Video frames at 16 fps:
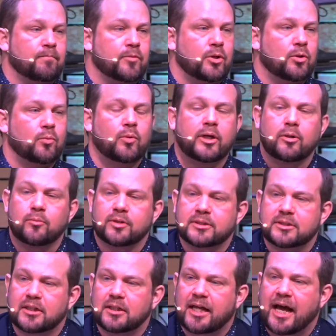When was
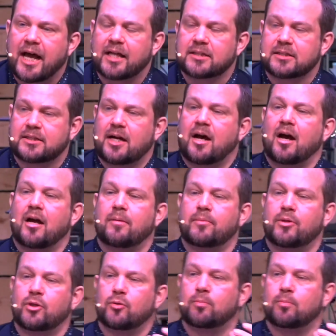the last time you